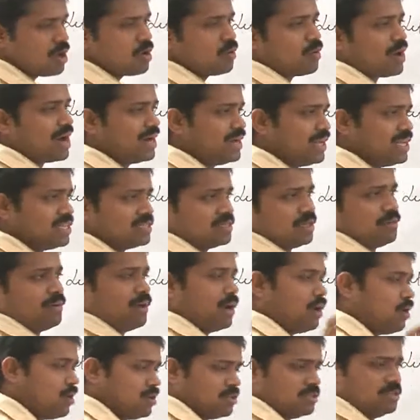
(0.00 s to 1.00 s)
what is the
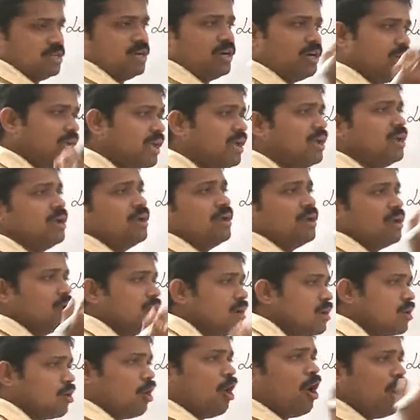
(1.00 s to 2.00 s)
velocity
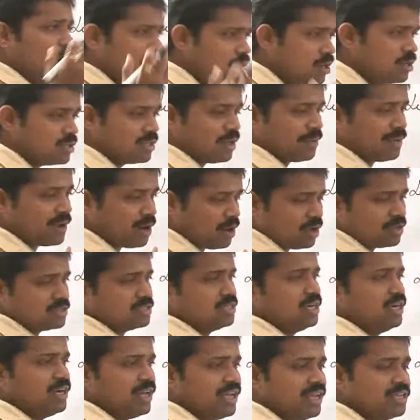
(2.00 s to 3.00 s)
called? The
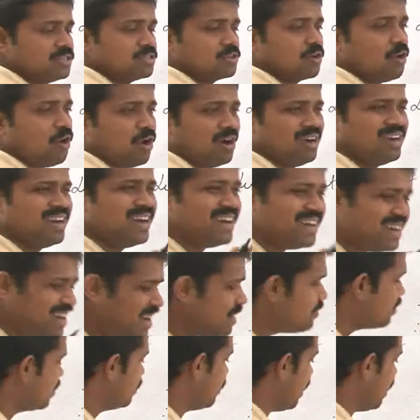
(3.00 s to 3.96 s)
velocity is called the drift